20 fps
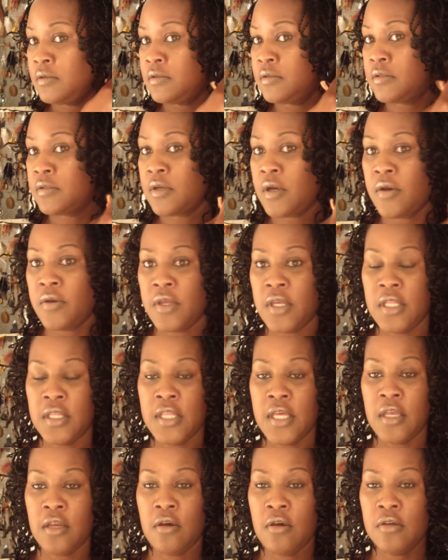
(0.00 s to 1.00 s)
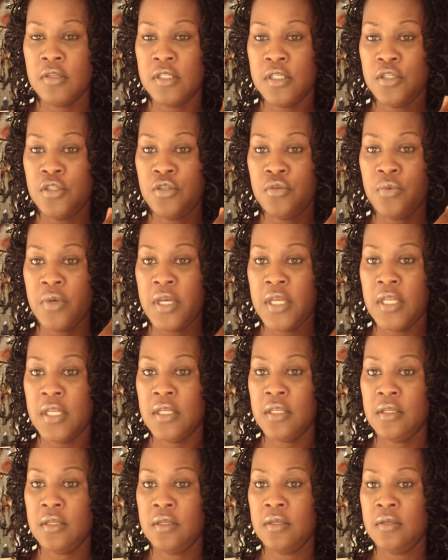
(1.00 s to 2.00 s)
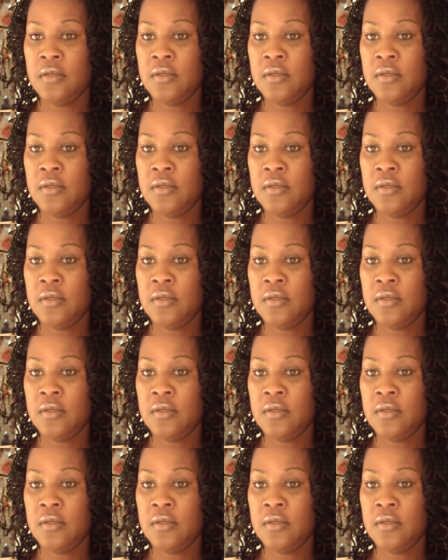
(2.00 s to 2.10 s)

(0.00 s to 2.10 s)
So I'll get that all situated.